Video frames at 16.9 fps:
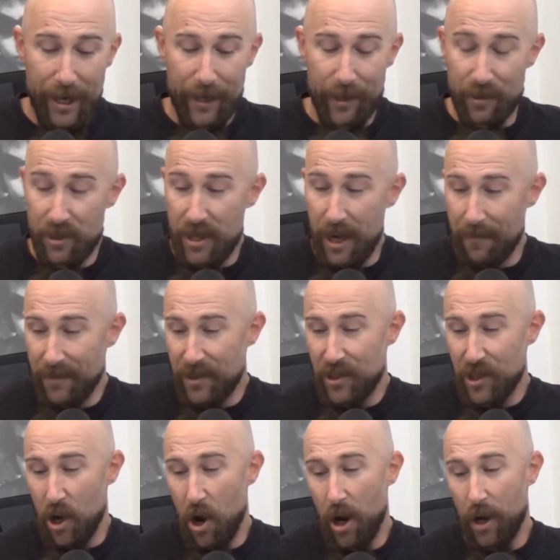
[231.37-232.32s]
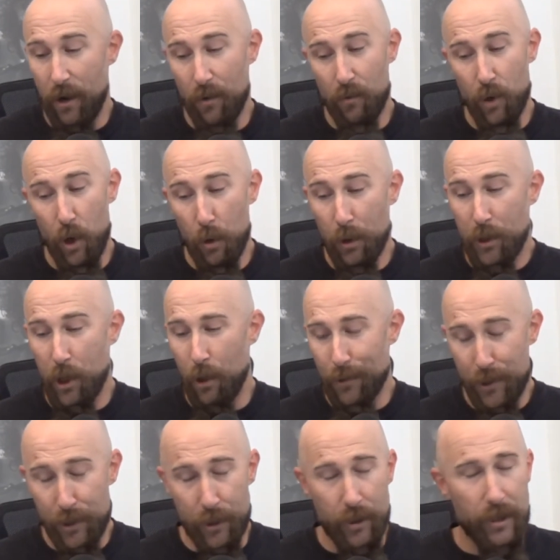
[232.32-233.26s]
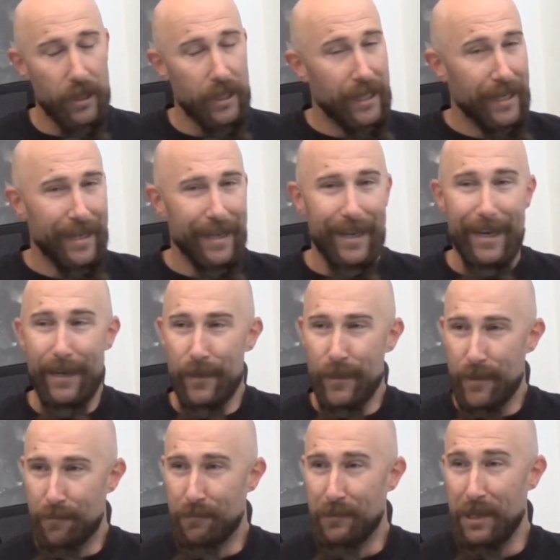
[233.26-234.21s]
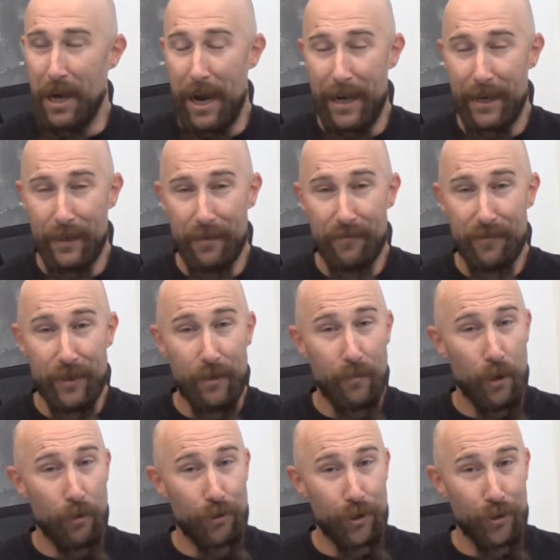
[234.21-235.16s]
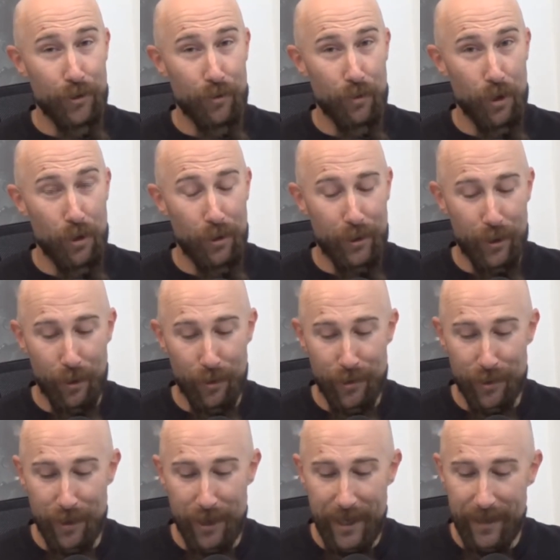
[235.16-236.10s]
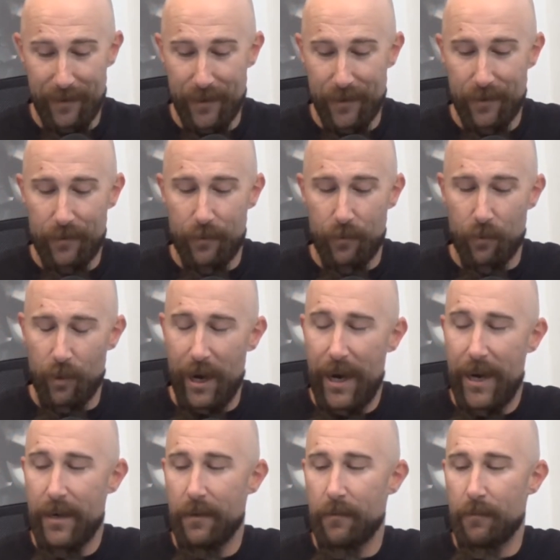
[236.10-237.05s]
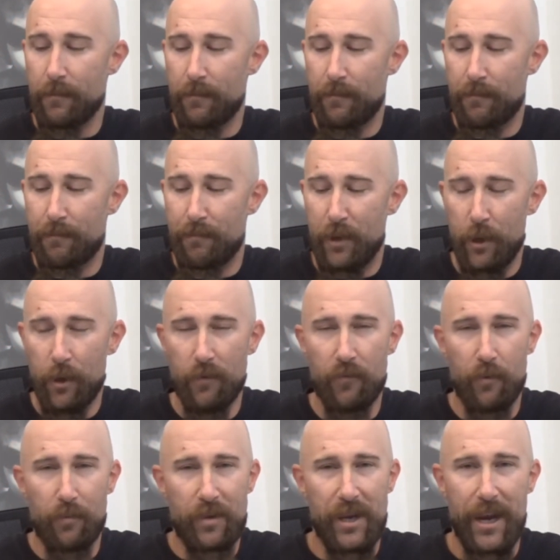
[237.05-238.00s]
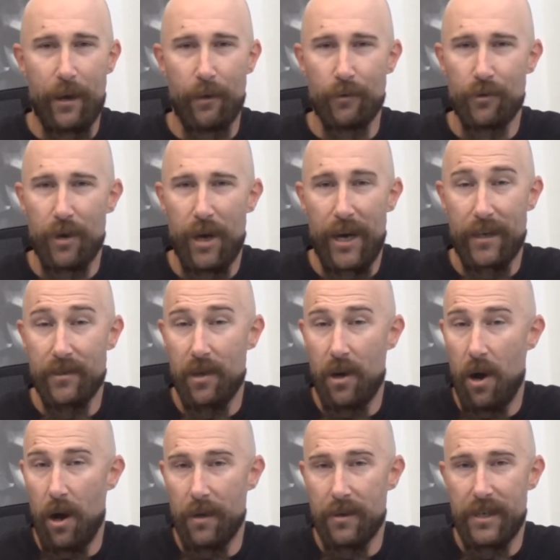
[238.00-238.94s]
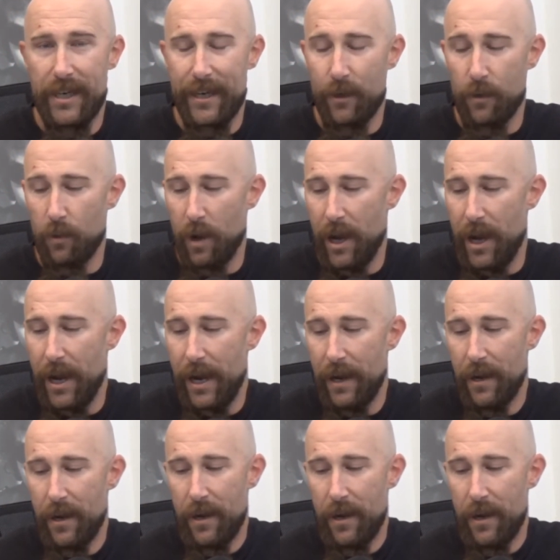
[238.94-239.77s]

Your seventh song roller coaster is kind of an emotional roller coaster. You get this great, beautiful piano track, it's haunting in a way.